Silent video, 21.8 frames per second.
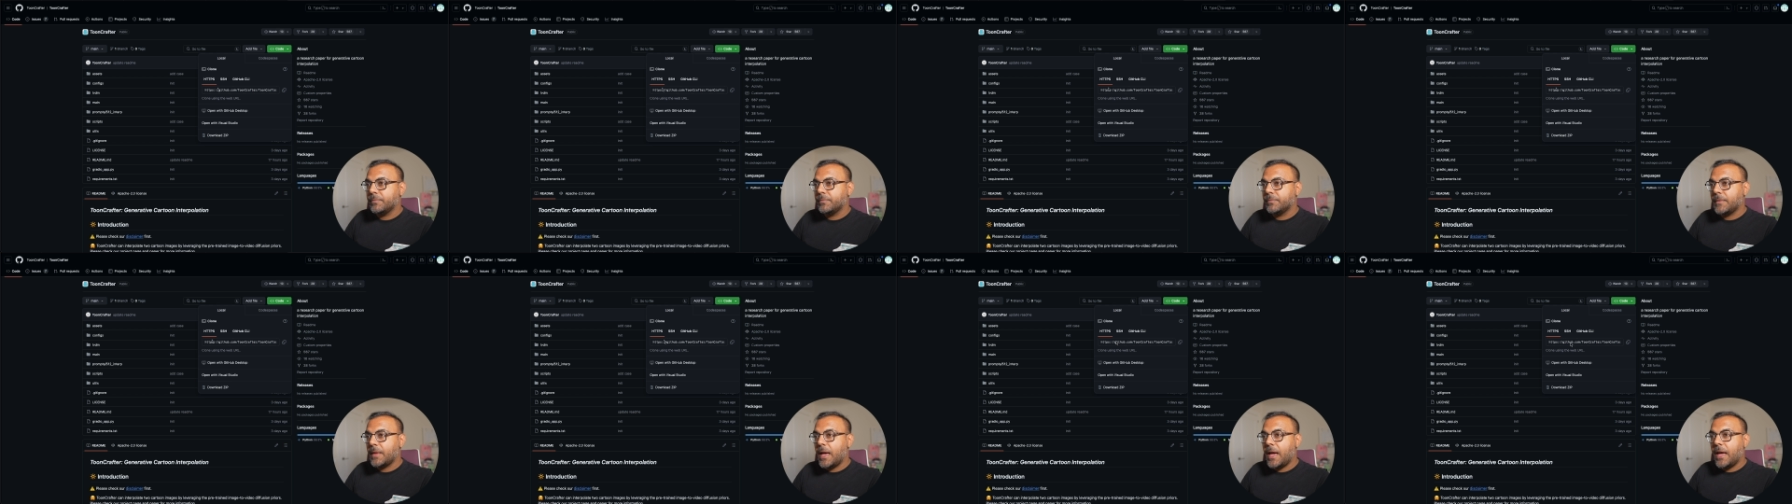
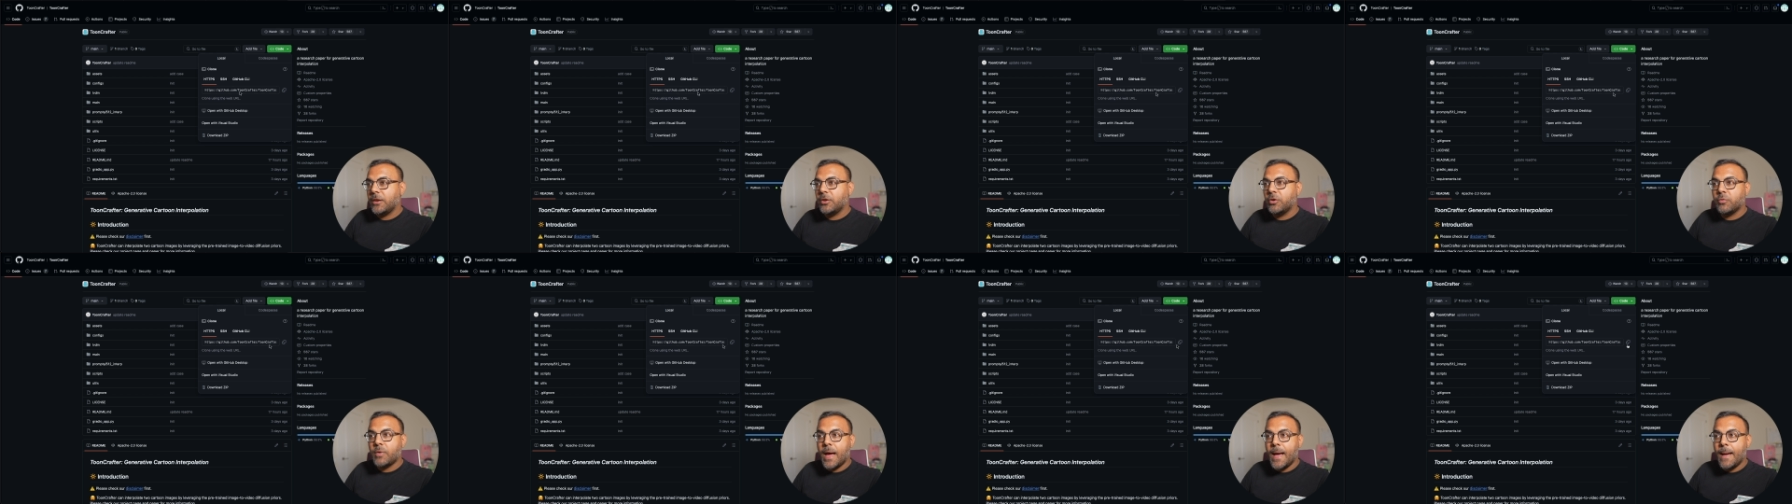and
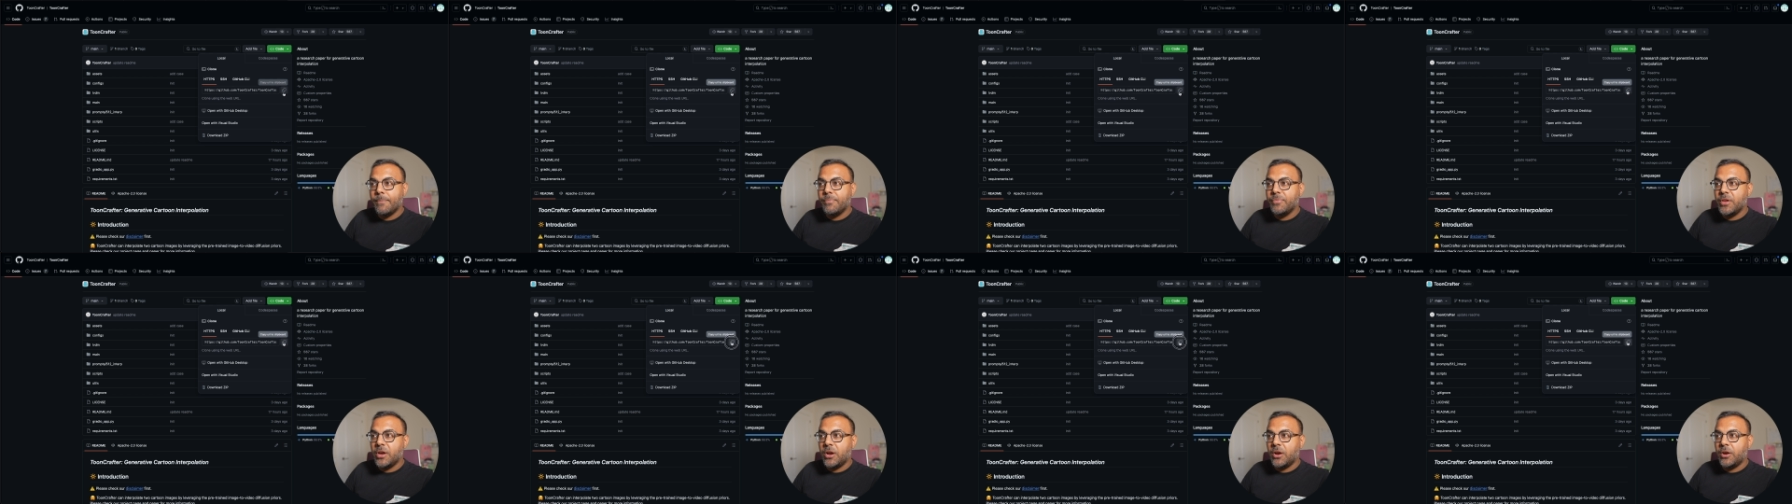grab
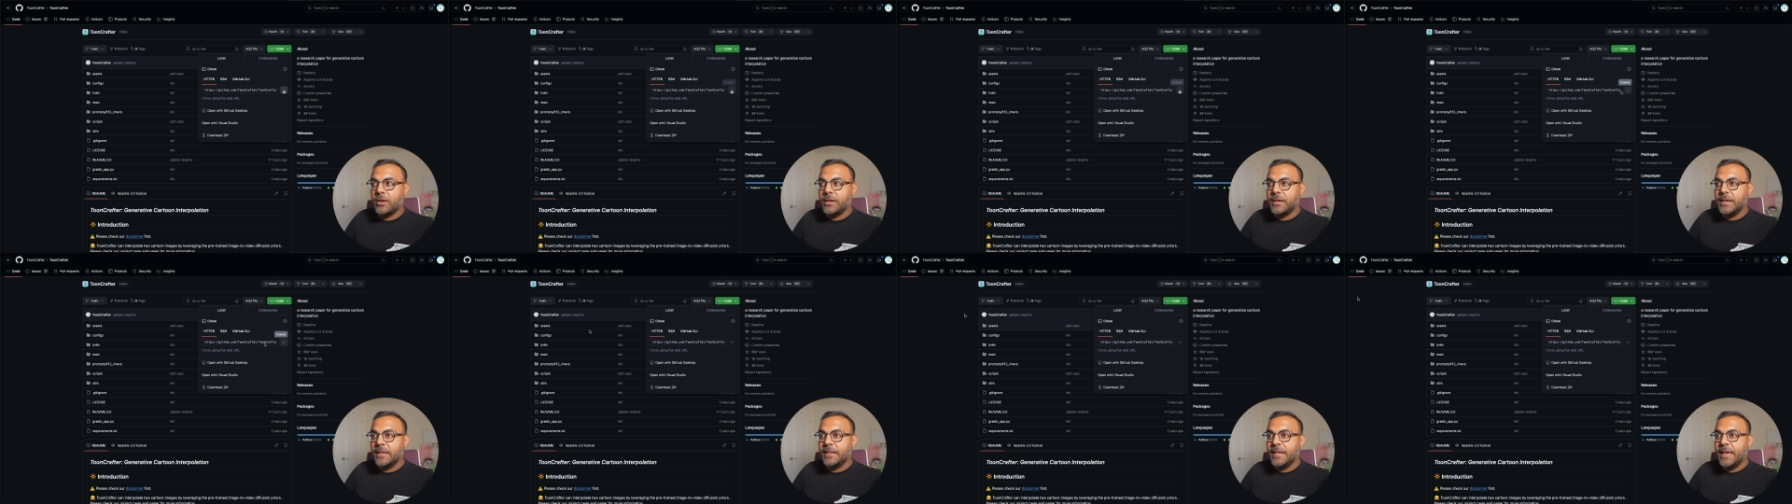their
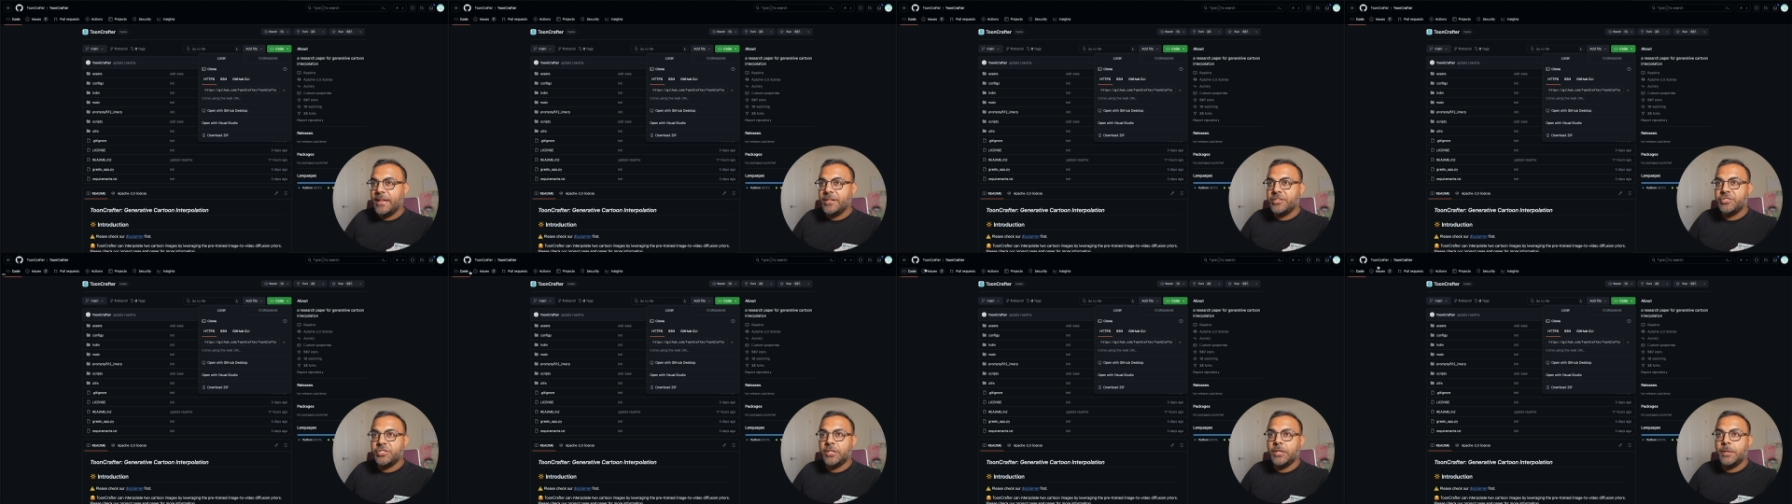Git
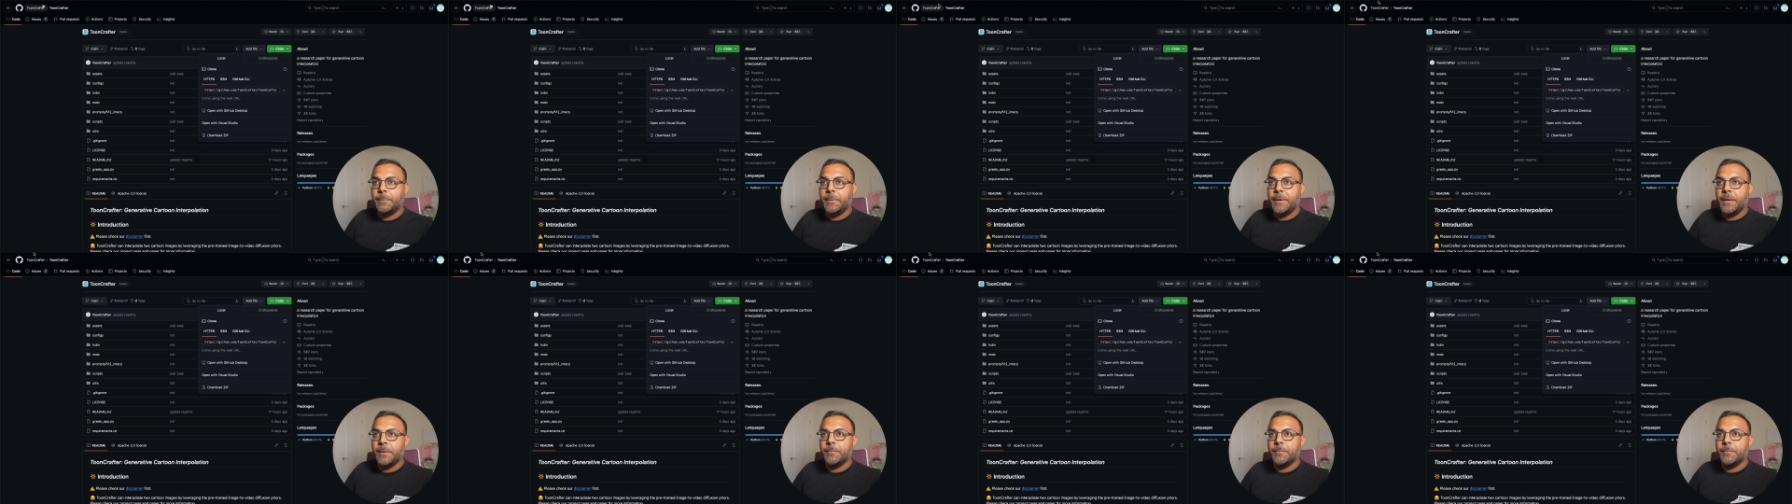HTTP.